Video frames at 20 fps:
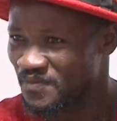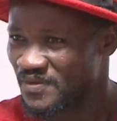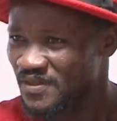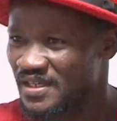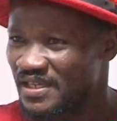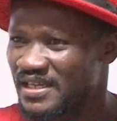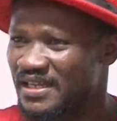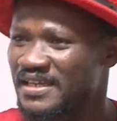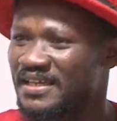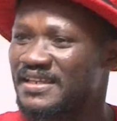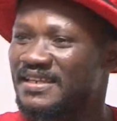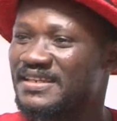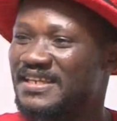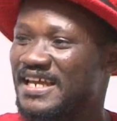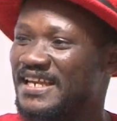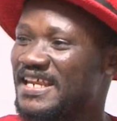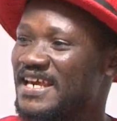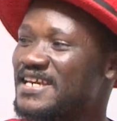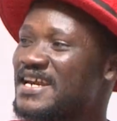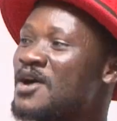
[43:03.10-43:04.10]

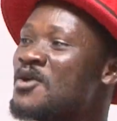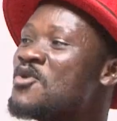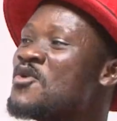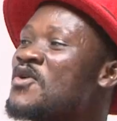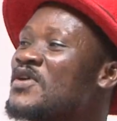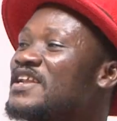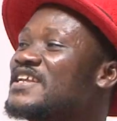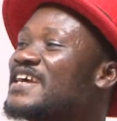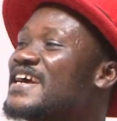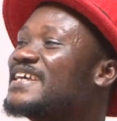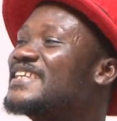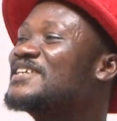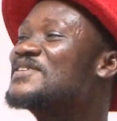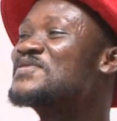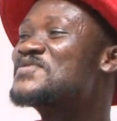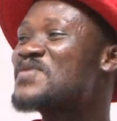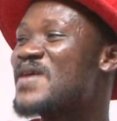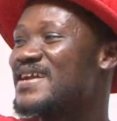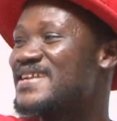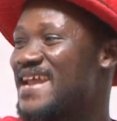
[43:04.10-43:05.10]
who near the
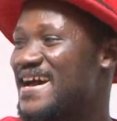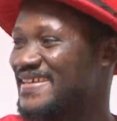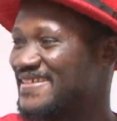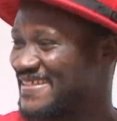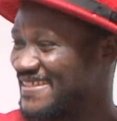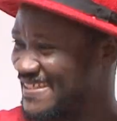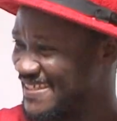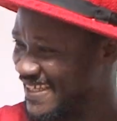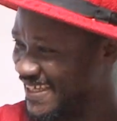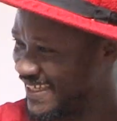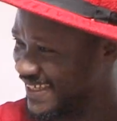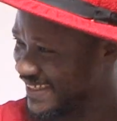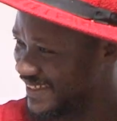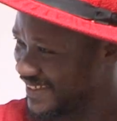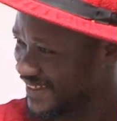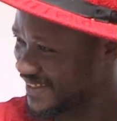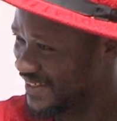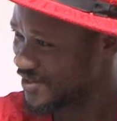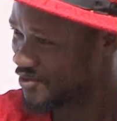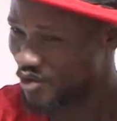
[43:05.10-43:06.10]
one dance ye.
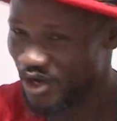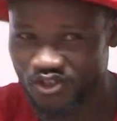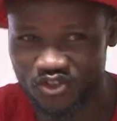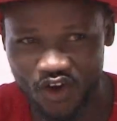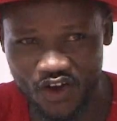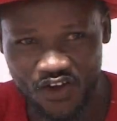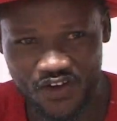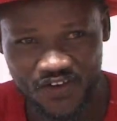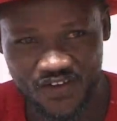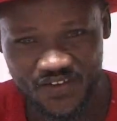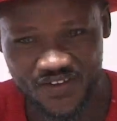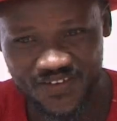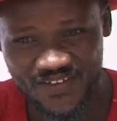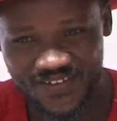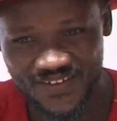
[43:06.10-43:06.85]
Cosso?